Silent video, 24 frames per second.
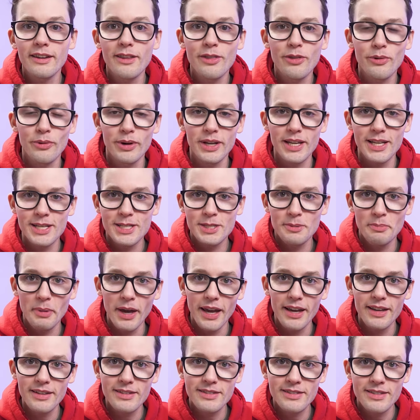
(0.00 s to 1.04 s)
in 3D
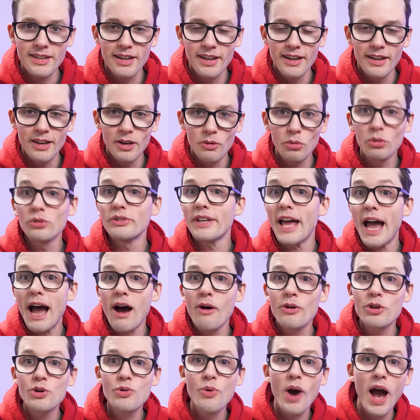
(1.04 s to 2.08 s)
space, well,
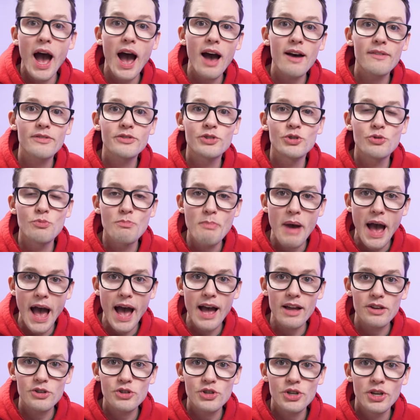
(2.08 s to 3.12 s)
now you have to
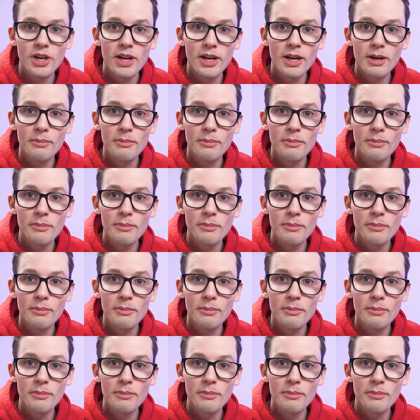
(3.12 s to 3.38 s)
match